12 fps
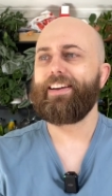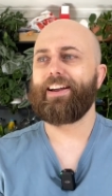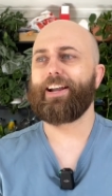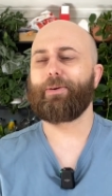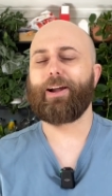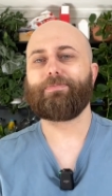
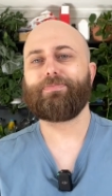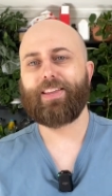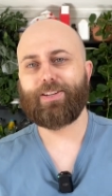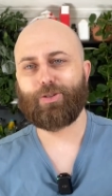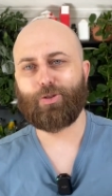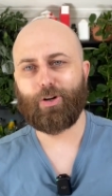Anyway,
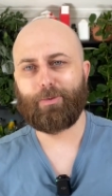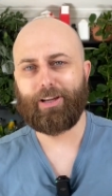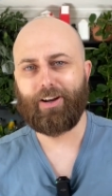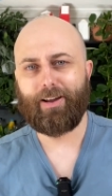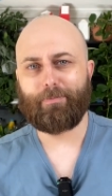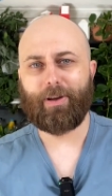thanks for joining me.
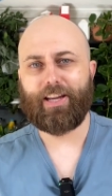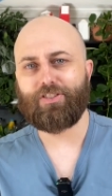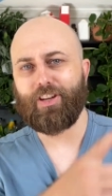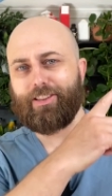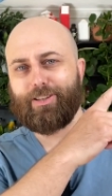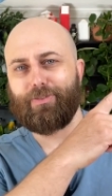I am Pete.
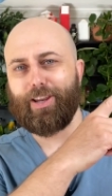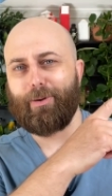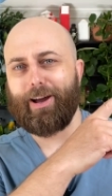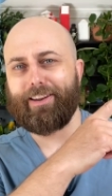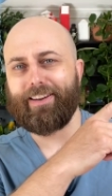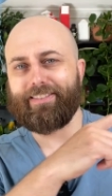Check this video
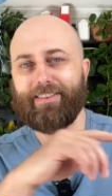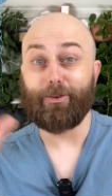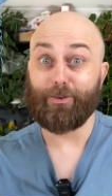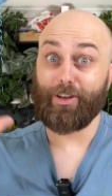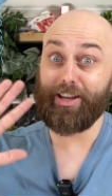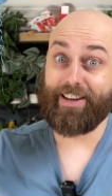out next, and I'll
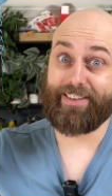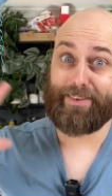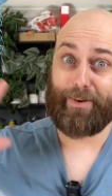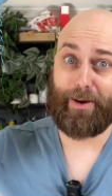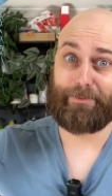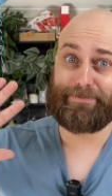see you next
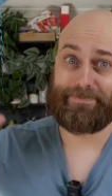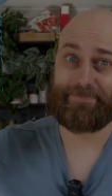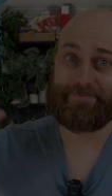time.